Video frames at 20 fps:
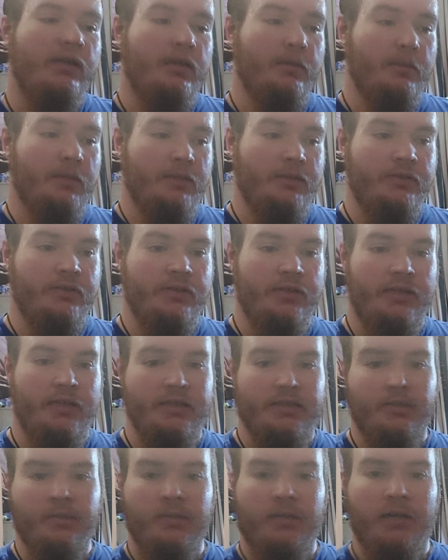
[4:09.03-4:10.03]
I'm also gonna
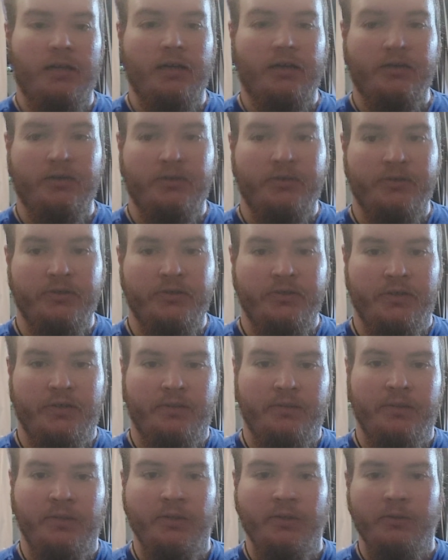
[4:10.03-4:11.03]
get some tacos and
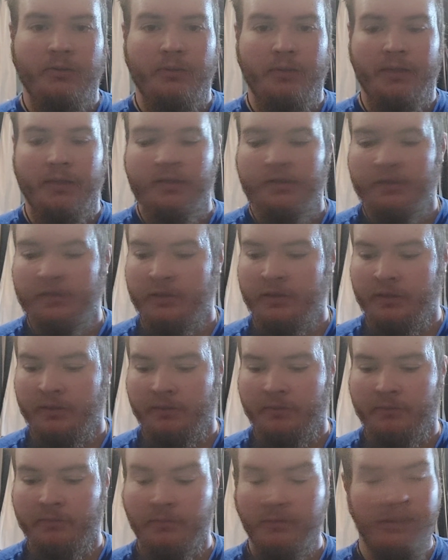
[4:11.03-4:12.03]
stuff too, but
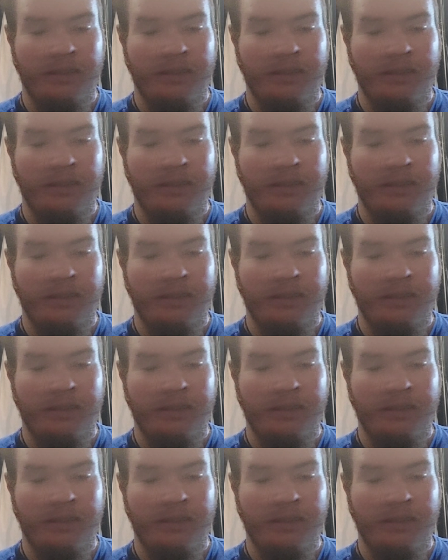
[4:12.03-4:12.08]
um,